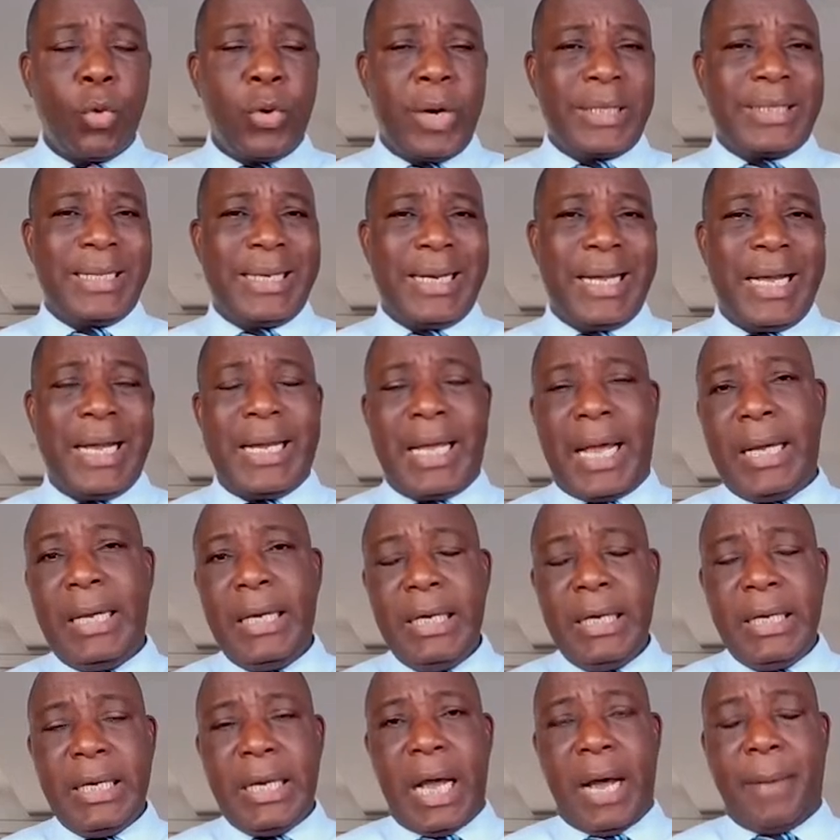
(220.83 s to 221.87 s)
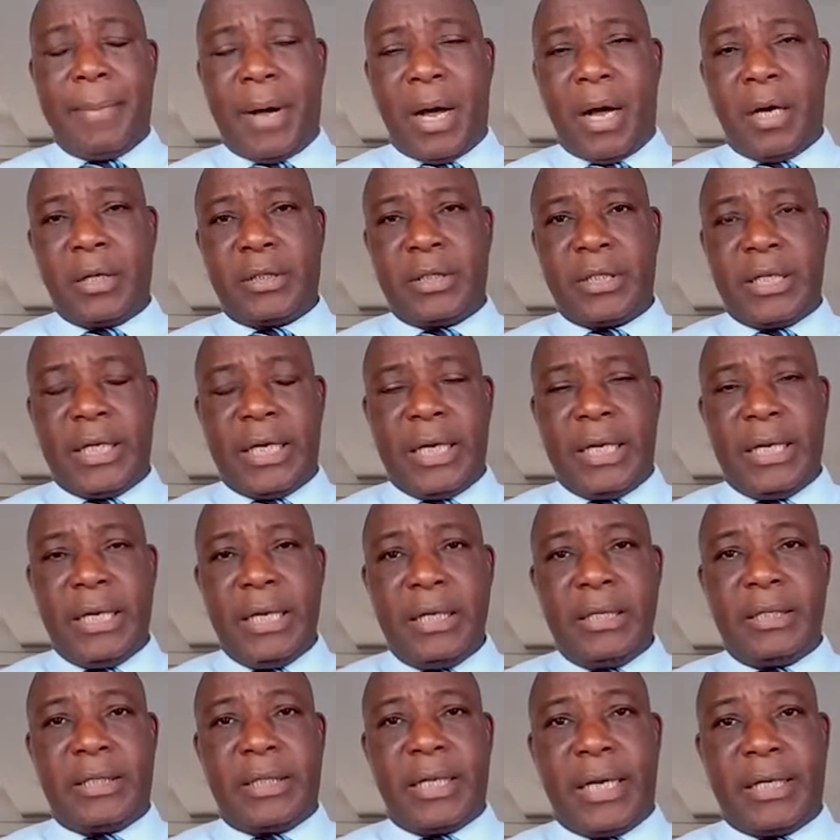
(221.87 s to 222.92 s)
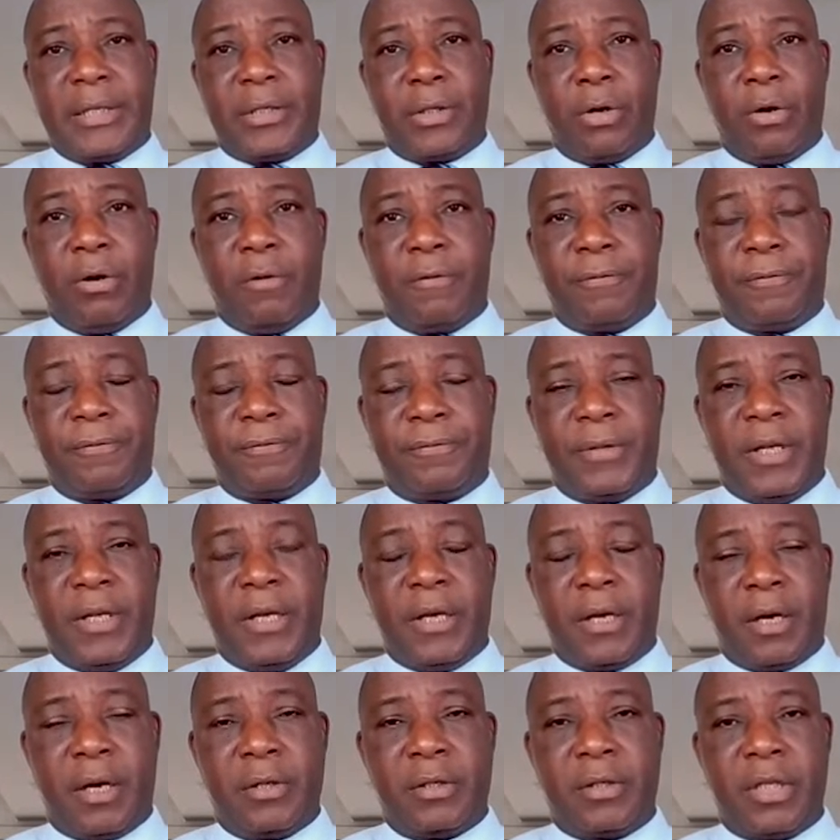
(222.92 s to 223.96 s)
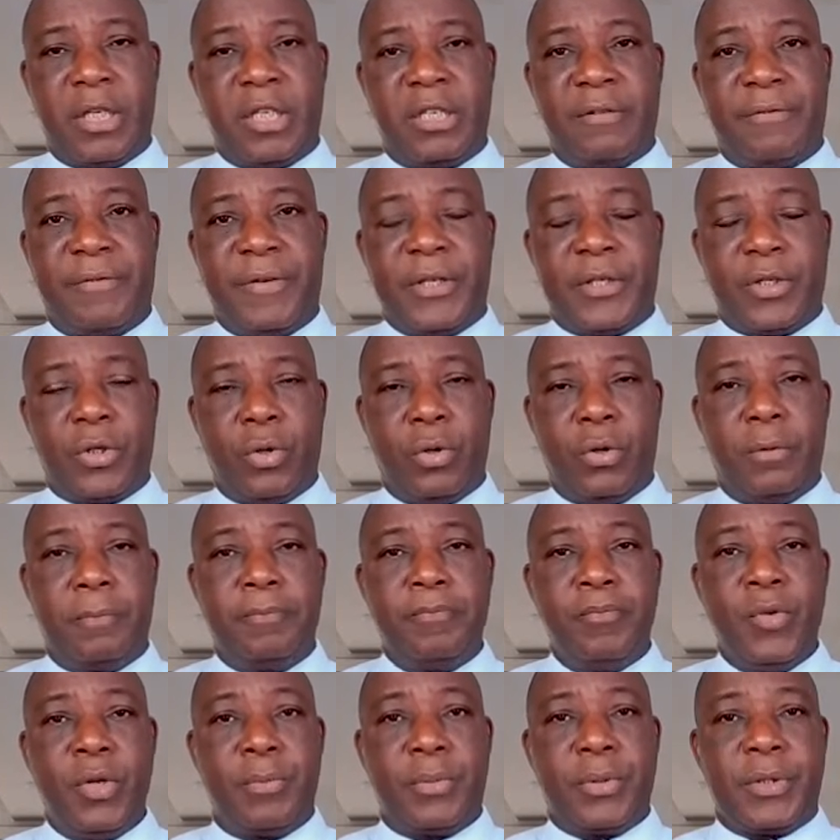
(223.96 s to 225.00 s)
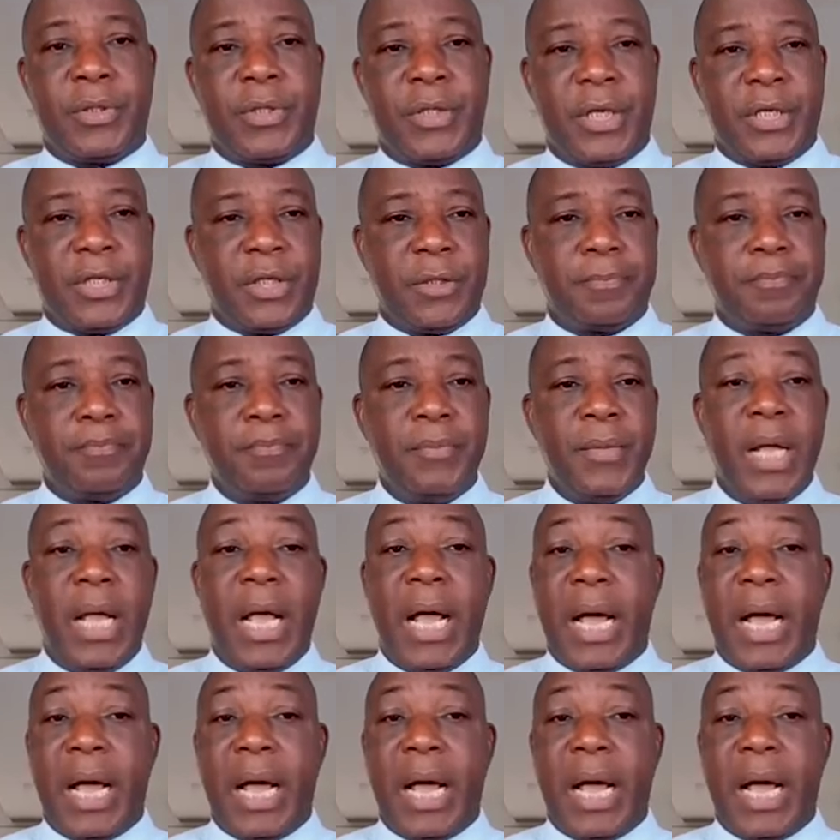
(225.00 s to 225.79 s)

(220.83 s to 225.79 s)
What I said earlier about the state of the country's fiscal position.